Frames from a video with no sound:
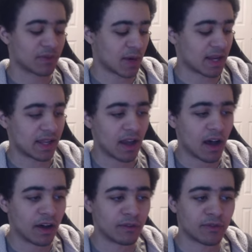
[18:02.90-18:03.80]
variety
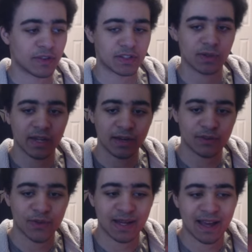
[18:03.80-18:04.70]
of physical
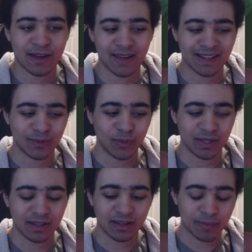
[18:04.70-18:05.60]
characters right now, and
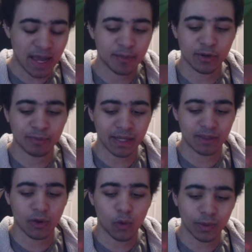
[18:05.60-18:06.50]
Piper being
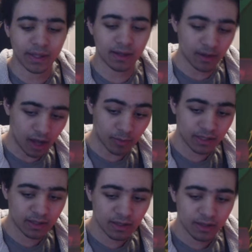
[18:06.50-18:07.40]
the only
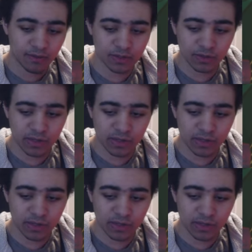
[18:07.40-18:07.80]
anomaly physical